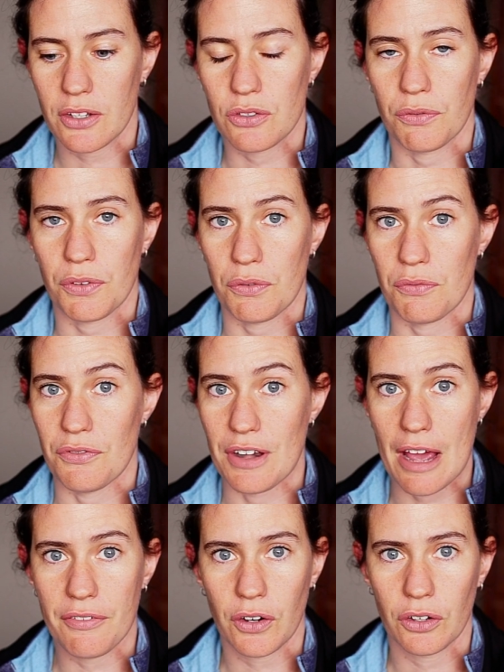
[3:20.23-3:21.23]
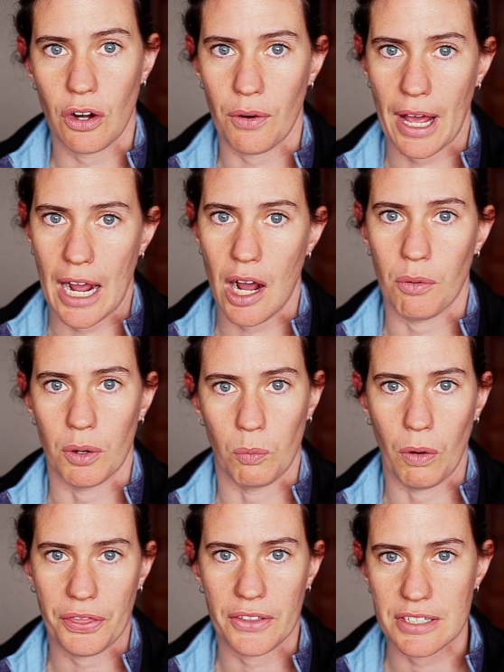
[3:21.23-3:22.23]
So if you've never known how or
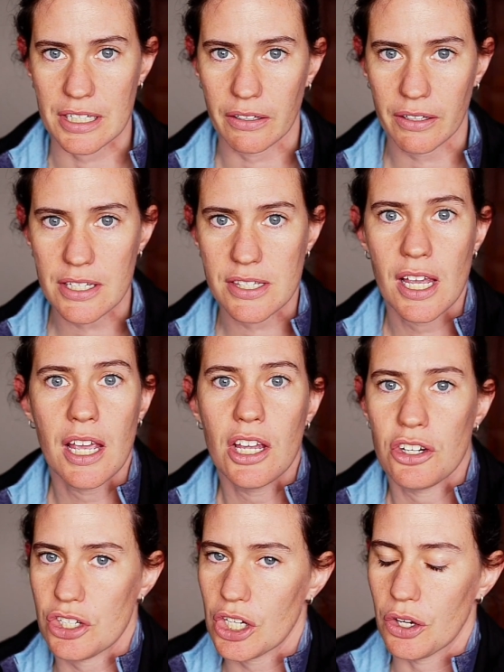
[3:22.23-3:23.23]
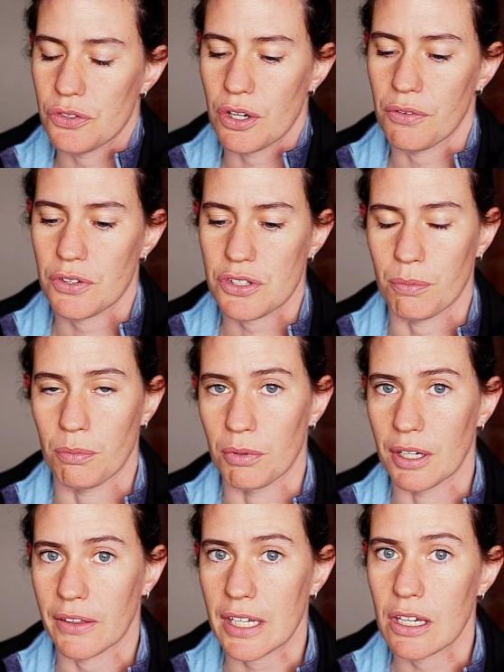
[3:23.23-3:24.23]
what the deal is, she goes over some
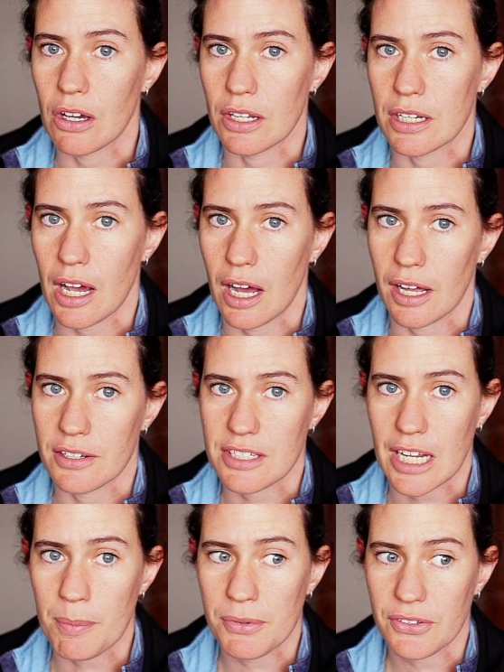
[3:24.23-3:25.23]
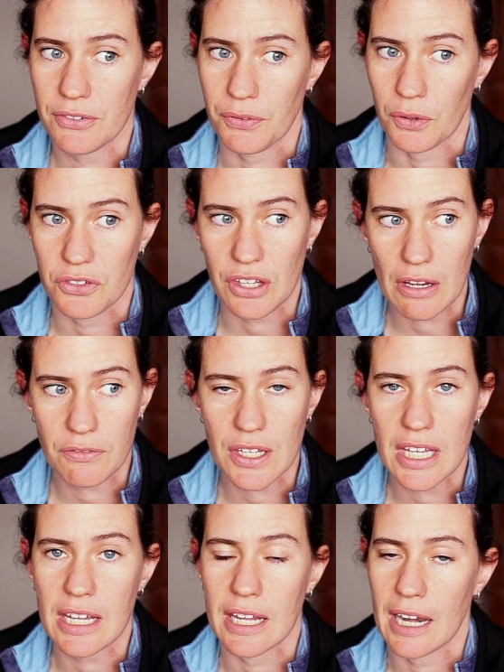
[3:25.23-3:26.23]
really good tips for
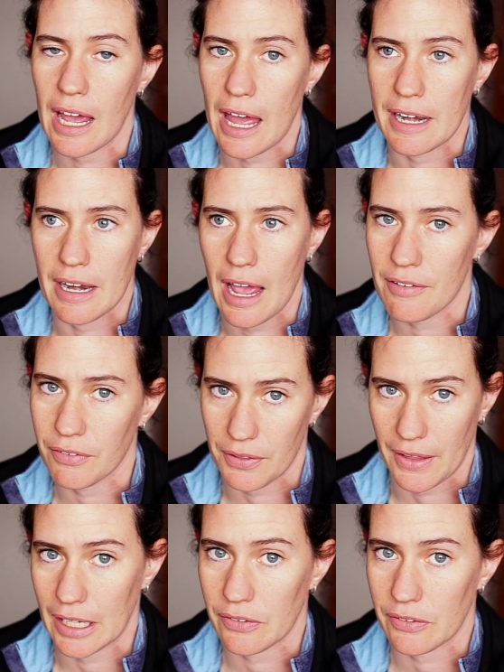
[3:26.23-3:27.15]
safety and everything.